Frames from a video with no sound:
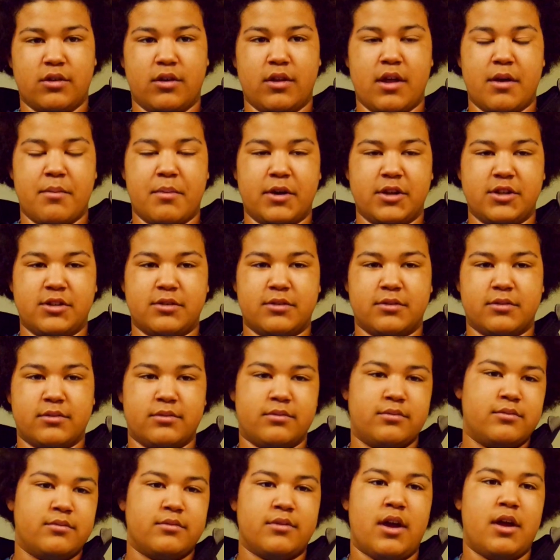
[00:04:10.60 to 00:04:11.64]
Don't let a bunch of
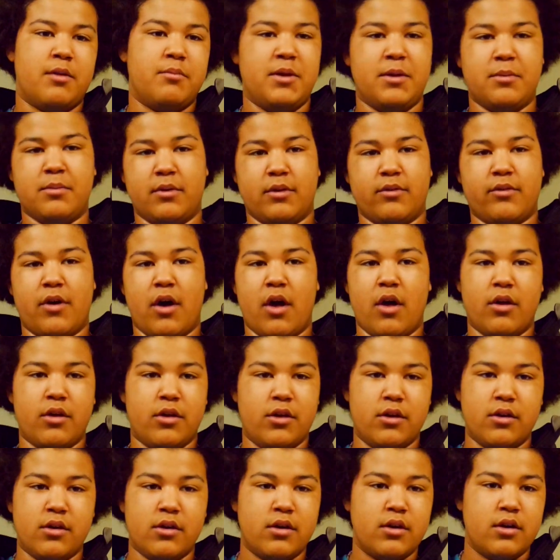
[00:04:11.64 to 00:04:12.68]
random people follow
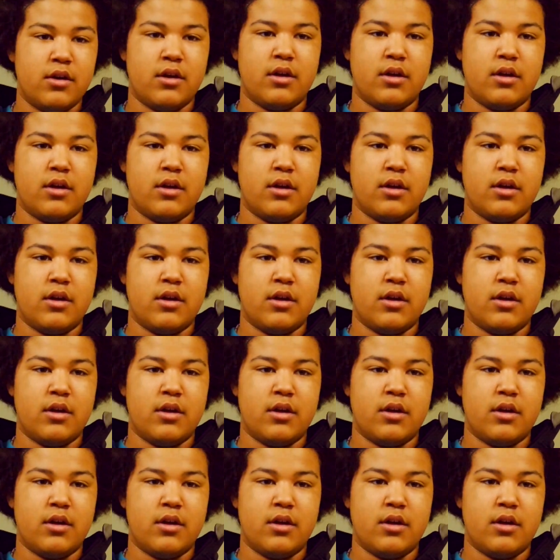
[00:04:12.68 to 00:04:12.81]
you.